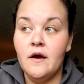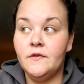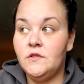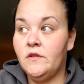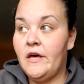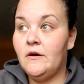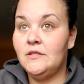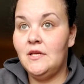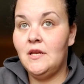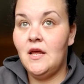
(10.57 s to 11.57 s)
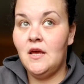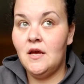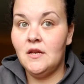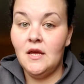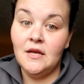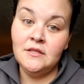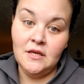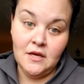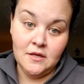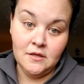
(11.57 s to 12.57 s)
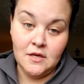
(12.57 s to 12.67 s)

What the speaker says: 2018,